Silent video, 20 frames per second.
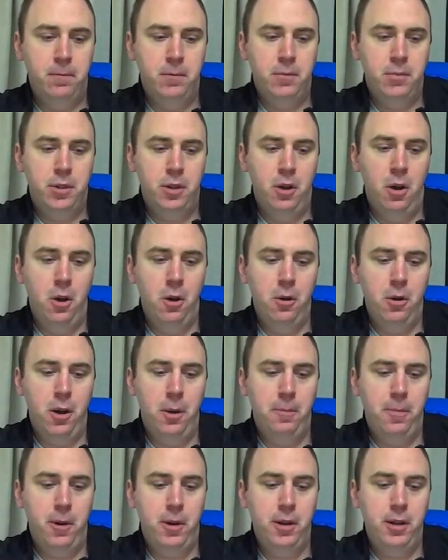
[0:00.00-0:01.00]
So
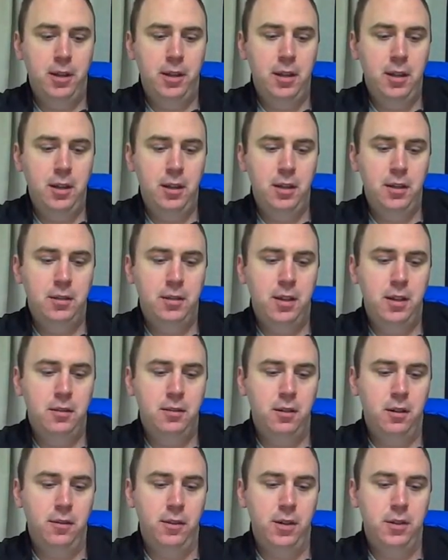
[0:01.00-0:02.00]
upon getting SK
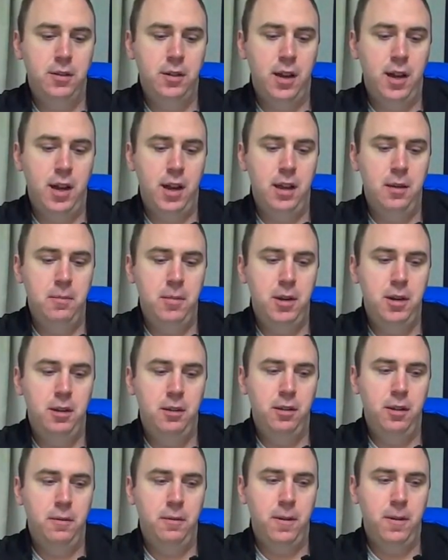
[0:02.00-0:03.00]
service, I
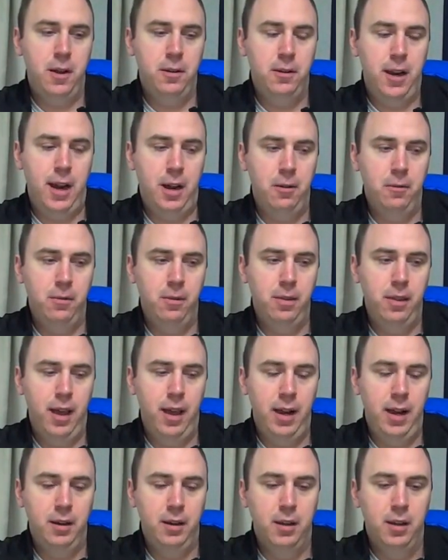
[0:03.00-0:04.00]
immediately found out
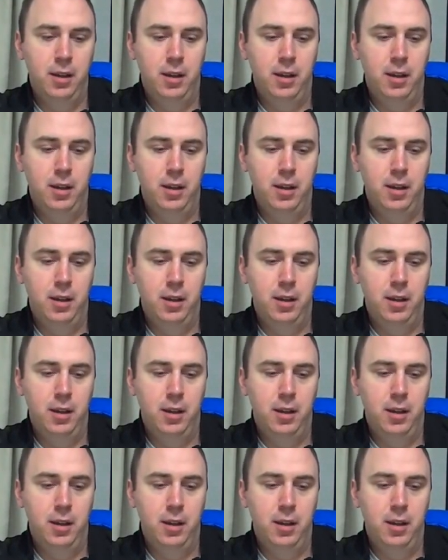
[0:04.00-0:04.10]
that